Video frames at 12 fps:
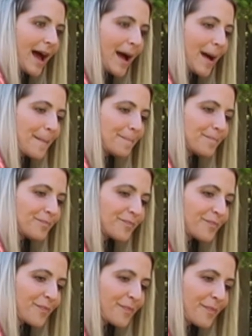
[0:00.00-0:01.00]
Um,
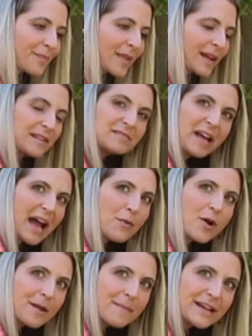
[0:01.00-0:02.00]
I
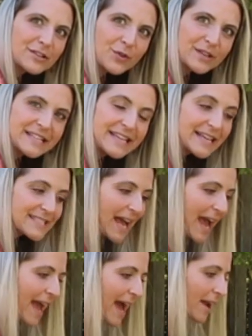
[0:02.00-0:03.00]
want to make tortillas.
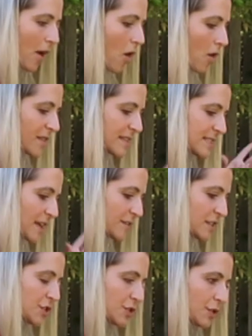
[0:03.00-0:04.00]
I had all this stuff
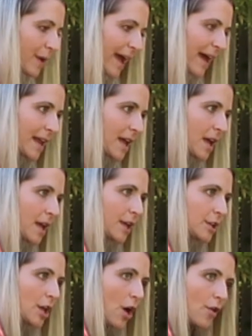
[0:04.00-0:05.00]
to do. I had
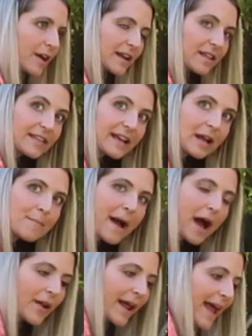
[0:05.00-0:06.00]
yoga to think
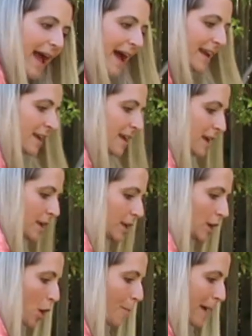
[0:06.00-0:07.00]
about. I had,
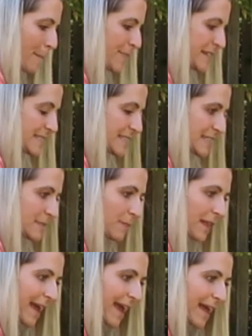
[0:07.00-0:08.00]
you know, my business
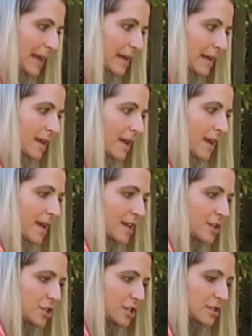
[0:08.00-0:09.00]
plan and
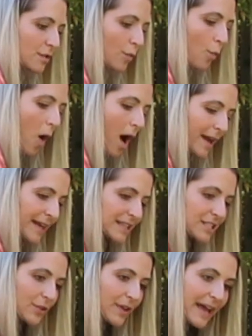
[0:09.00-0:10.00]
just
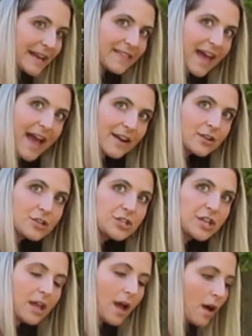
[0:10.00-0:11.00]
wanting to get in the
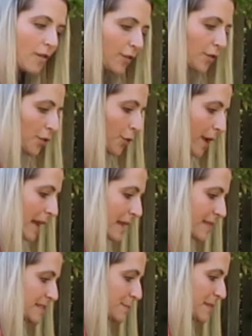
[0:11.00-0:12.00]
energy of
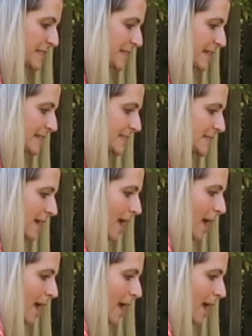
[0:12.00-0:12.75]
creating this business.